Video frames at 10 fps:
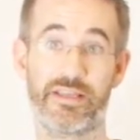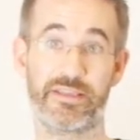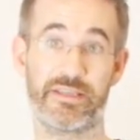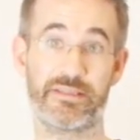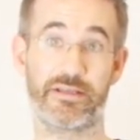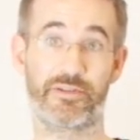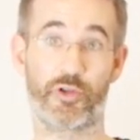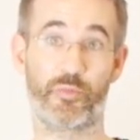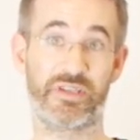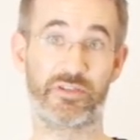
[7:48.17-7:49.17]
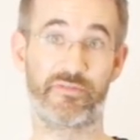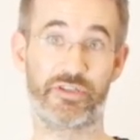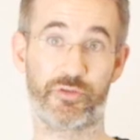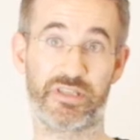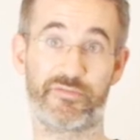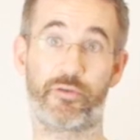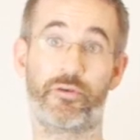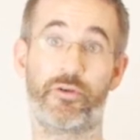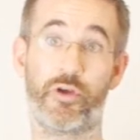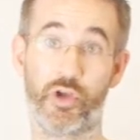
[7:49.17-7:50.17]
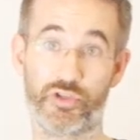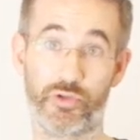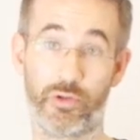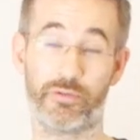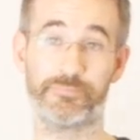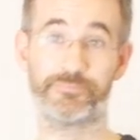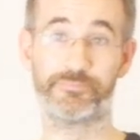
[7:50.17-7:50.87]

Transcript: These are topics of interest for us all.